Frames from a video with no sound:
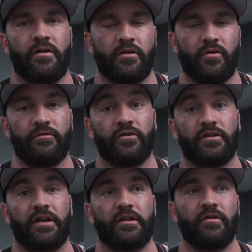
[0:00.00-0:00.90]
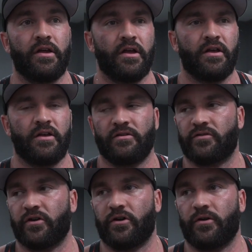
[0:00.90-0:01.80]
going to the negative.
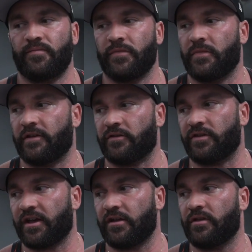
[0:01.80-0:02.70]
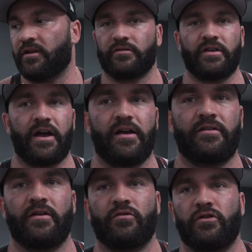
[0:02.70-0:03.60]
So that's the second exercise,
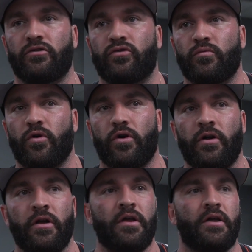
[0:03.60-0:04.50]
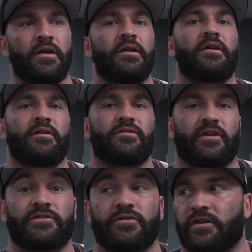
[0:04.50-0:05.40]
and we're gonna do 2 more. So
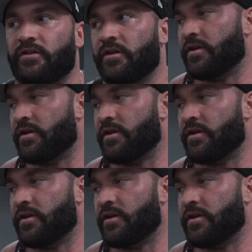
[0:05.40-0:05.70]
let's do this.